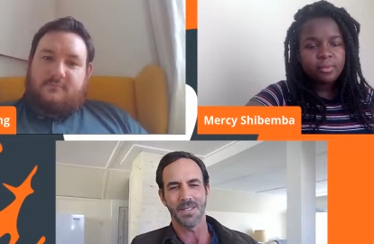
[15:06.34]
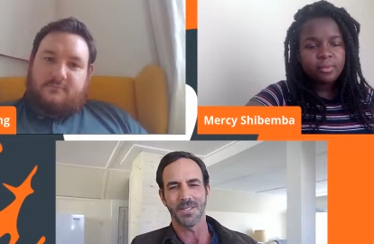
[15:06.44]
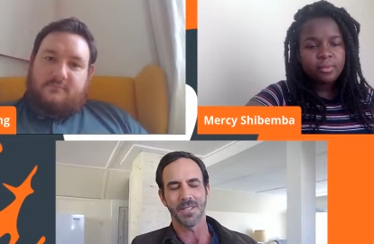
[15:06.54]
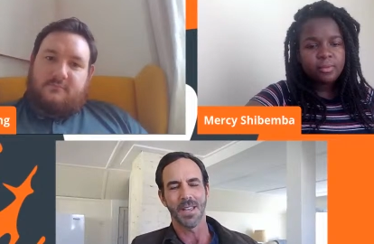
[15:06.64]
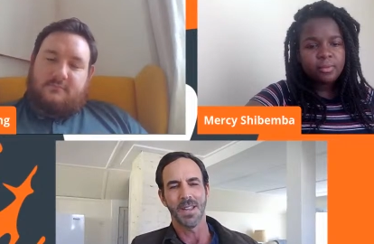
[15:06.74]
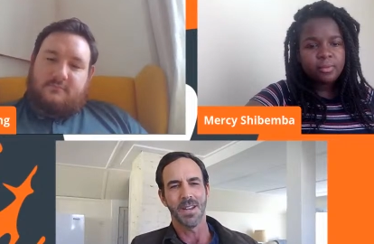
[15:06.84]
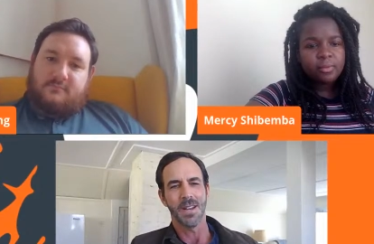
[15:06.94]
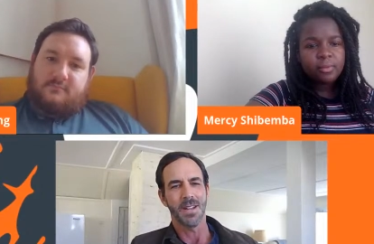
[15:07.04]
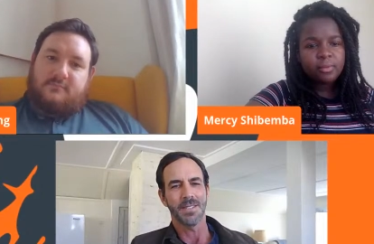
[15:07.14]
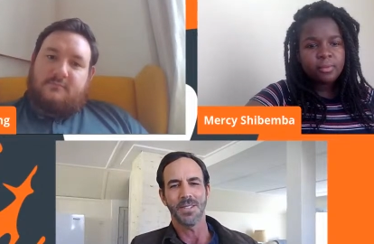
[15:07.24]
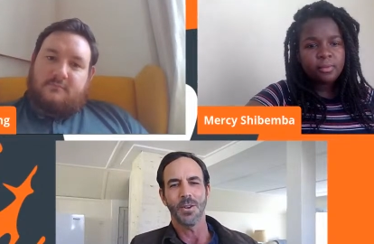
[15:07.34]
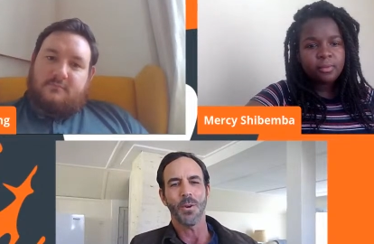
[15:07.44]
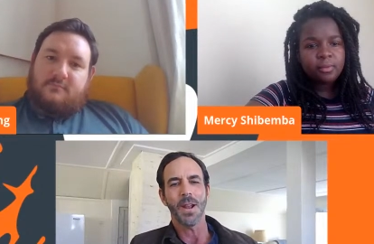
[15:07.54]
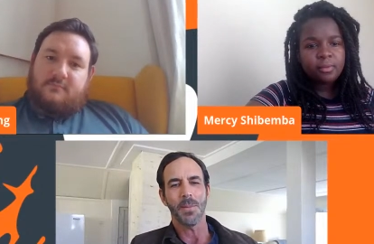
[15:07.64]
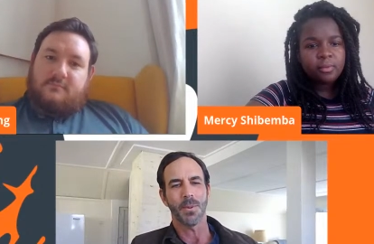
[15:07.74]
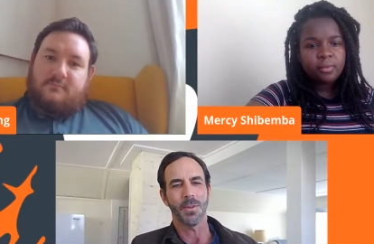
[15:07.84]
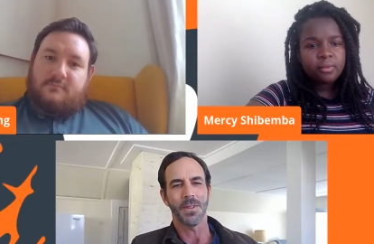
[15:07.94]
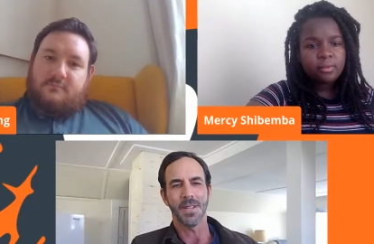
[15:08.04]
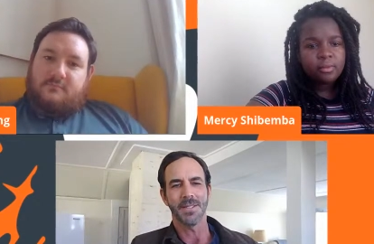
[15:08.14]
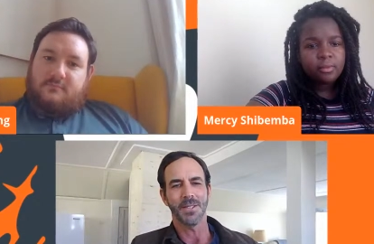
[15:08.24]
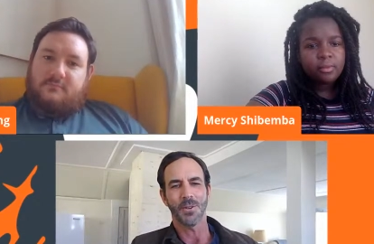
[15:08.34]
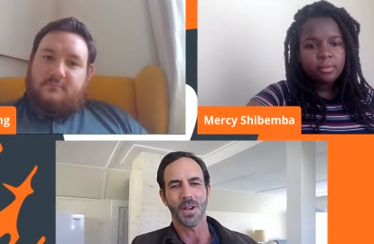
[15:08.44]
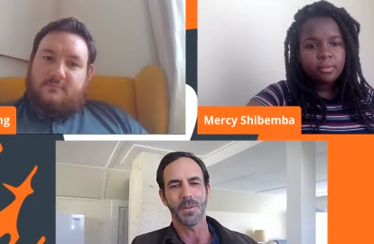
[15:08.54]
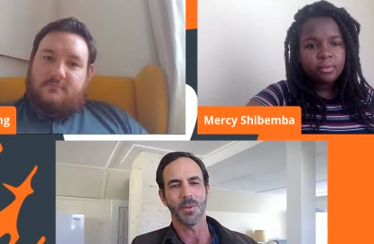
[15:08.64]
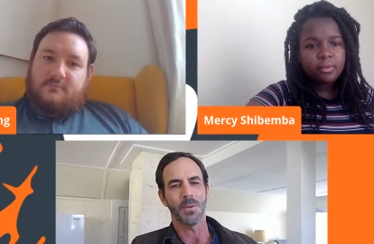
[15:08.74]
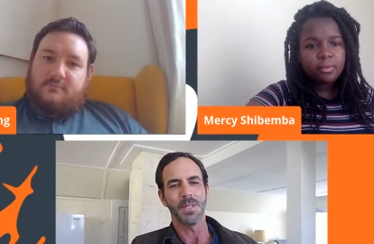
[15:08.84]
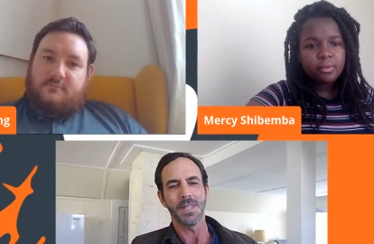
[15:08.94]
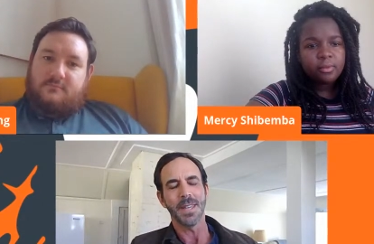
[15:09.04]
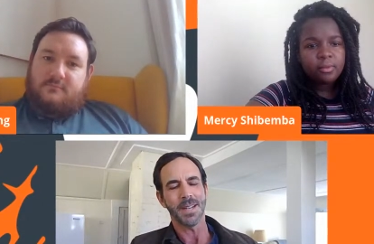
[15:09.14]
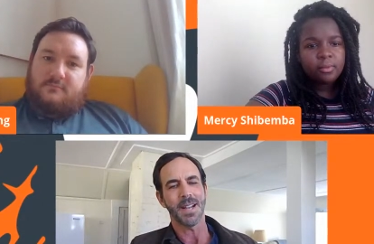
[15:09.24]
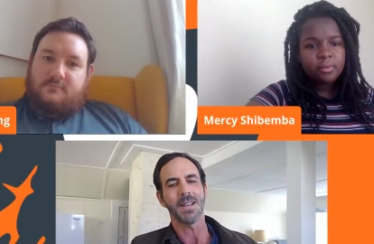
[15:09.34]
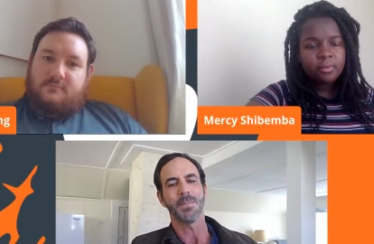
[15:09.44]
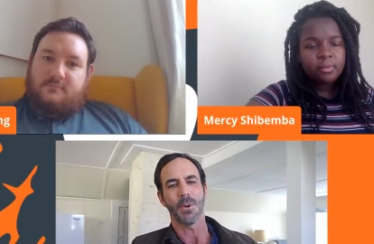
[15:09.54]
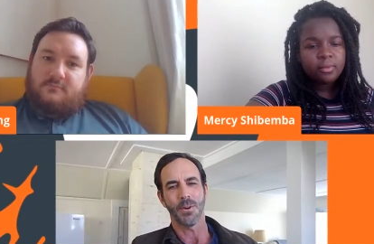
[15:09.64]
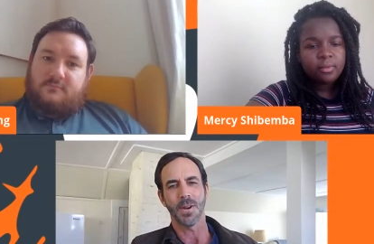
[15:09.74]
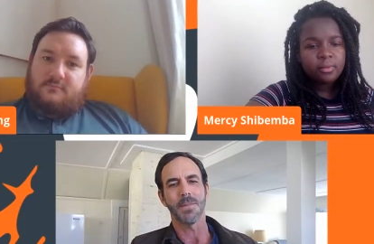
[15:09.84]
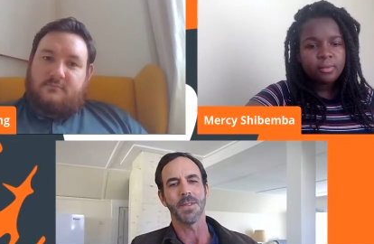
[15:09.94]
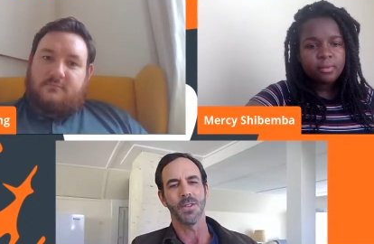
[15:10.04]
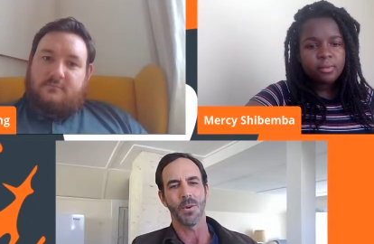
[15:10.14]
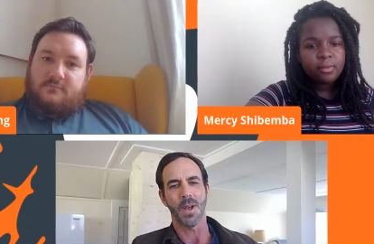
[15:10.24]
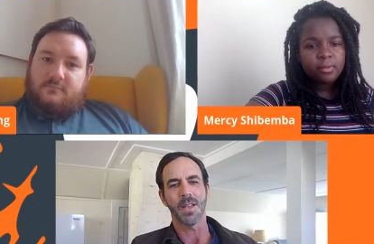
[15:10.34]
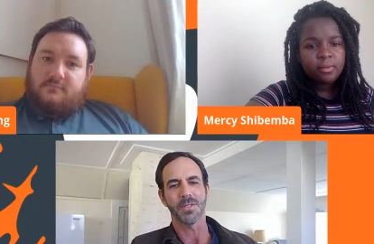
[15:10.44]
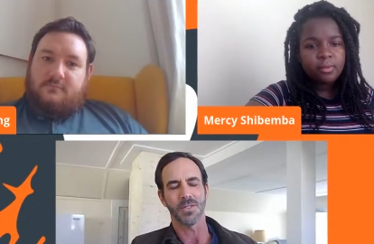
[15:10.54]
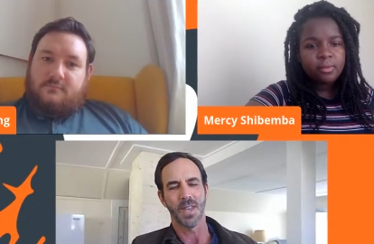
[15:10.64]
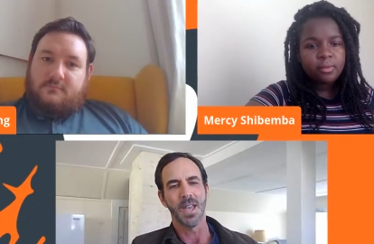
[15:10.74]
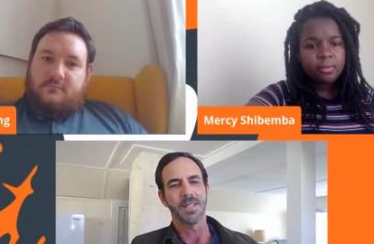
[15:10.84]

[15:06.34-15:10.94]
Speaker 1: is it's incredible. It's incredible. We need that kind of program in the U.S.